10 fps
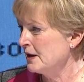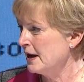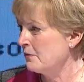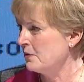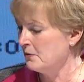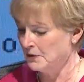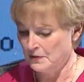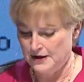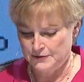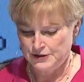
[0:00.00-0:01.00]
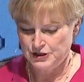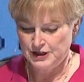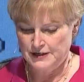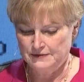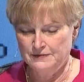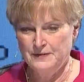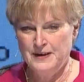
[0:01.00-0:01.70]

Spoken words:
and what we want to achieve.